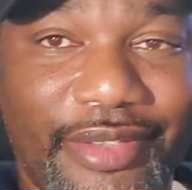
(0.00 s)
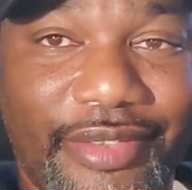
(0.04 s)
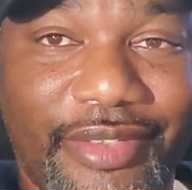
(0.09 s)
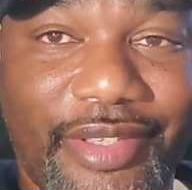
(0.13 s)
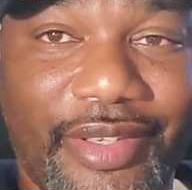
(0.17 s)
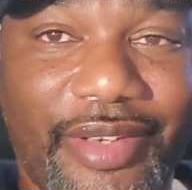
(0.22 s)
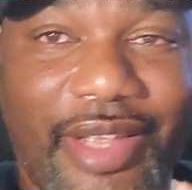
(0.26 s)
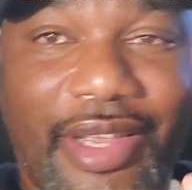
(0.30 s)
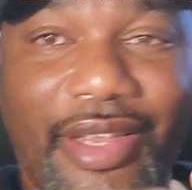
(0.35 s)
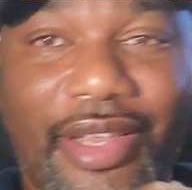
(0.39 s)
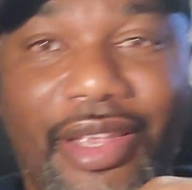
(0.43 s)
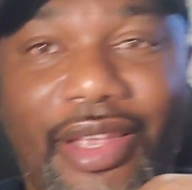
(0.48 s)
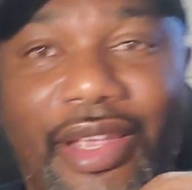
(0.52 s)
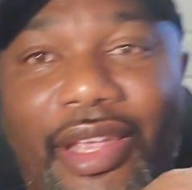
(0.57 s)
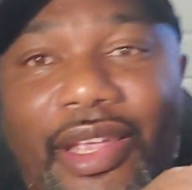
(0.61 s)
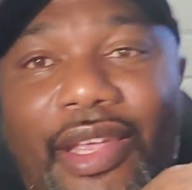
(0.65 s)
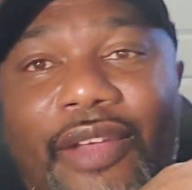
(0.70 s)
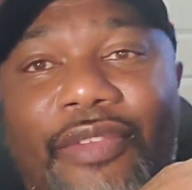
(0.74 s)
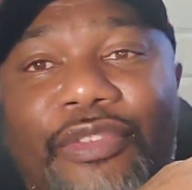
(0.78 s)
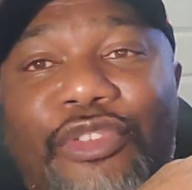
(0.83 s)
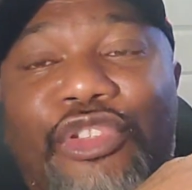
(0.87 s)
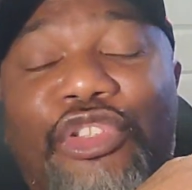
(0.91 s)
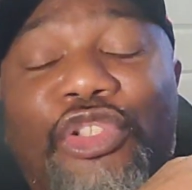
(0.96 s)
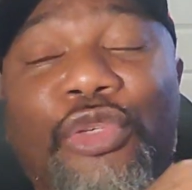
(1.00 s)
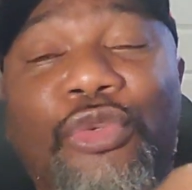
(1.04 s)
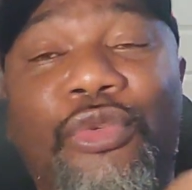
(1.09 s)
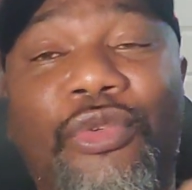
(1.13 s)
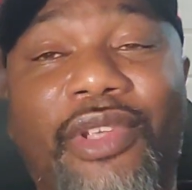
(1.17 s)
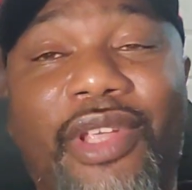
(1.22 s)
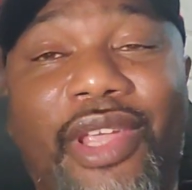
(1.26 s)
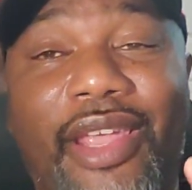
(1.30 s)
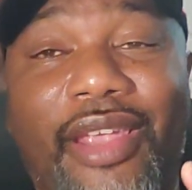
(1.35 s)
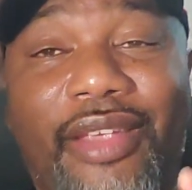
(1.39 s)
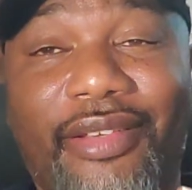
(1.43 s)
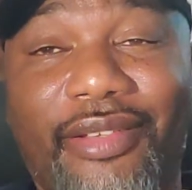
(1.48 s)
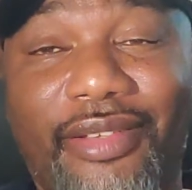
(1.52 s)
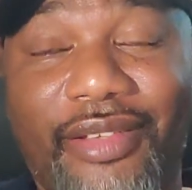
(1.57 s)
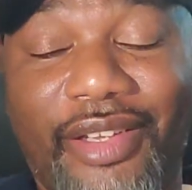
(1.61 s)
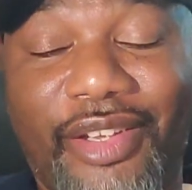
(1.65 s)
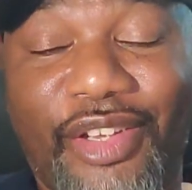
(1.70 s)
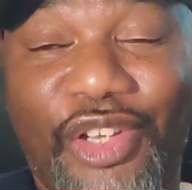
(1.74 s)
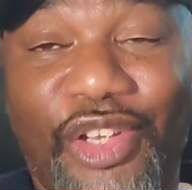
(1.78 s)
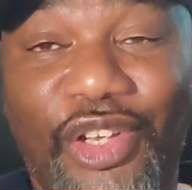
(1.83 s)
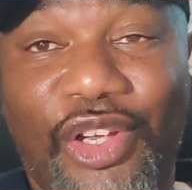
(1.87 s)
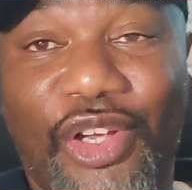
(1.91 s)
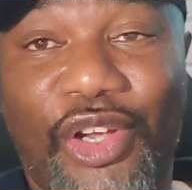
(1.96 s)
today I have two guests
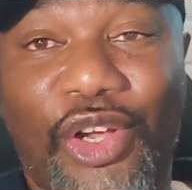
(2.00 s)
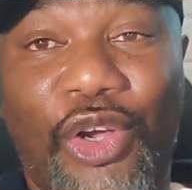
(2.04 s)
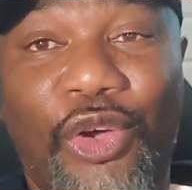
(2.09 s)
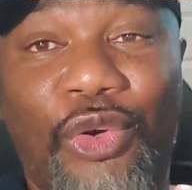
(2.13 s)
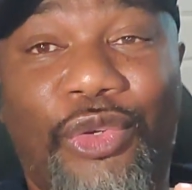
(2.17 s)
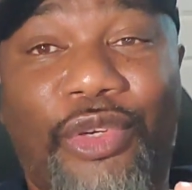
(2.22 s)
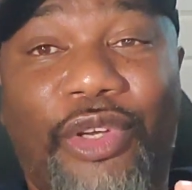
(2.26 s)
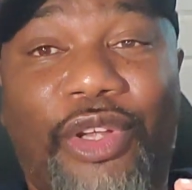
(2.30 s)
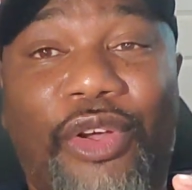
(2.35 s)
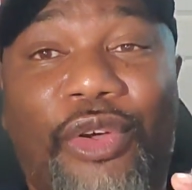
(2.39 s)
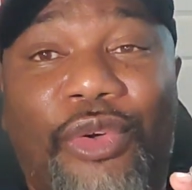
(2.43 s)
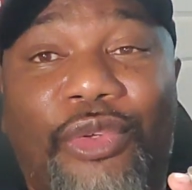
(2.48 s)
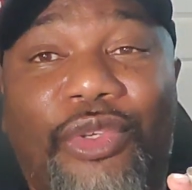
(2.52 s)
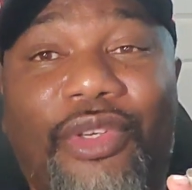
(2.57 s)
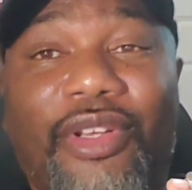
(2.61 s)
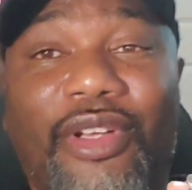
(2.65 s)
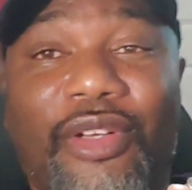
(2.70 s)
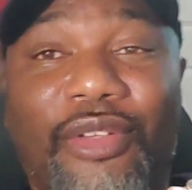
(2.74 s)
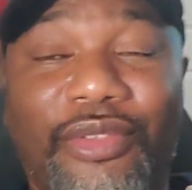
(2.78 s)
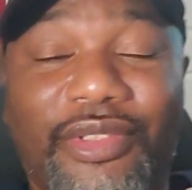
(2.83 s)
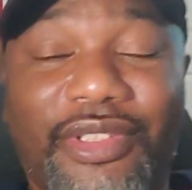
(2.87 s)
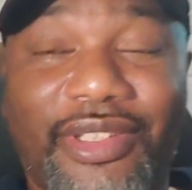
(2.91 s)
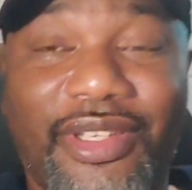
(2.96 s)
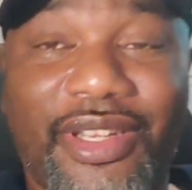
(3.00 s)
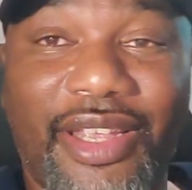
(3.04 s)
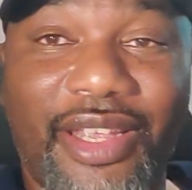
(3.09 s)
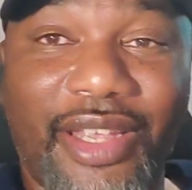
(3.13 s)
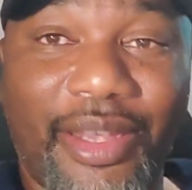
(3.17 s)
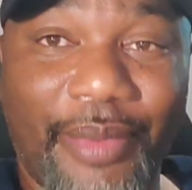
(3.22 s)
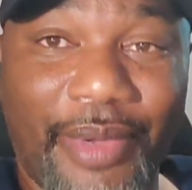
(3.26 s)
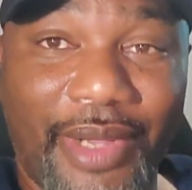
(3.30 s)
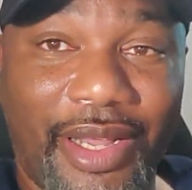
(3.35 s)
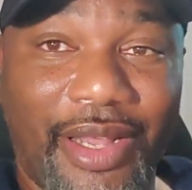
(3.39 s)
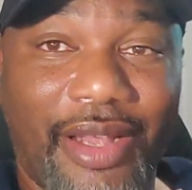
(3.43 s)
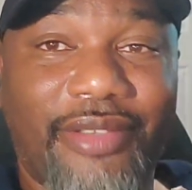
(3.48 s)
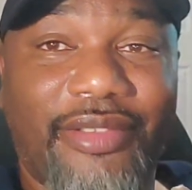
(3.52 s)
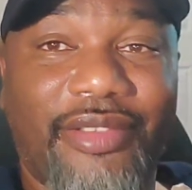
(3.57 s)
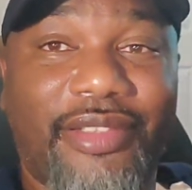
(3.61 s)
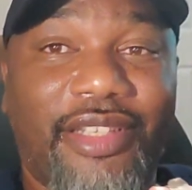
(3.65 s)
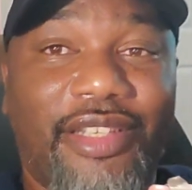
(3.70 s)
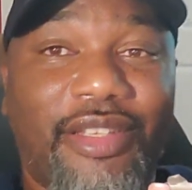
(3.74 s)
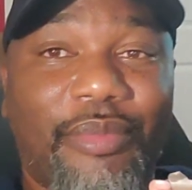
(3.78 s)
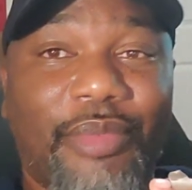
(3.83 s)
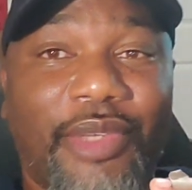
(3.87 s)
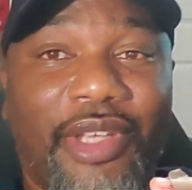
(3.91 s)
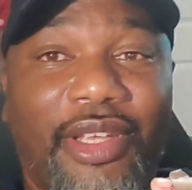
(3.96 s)
on the damn hot
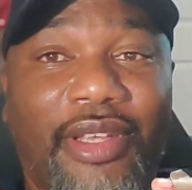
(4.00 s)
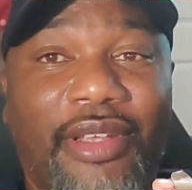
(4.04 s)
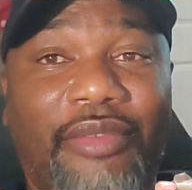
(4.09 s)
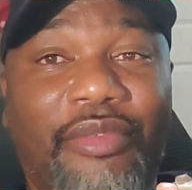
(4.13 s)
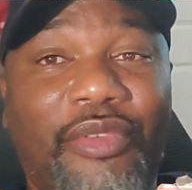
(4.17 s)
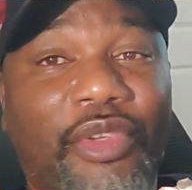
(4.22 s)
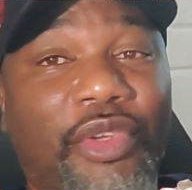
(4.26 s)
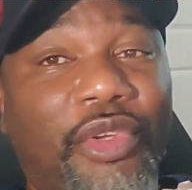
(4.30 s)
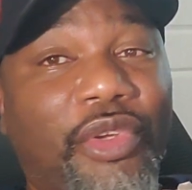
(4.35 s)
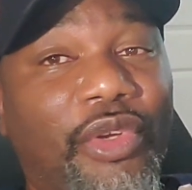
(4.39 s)
seat, man.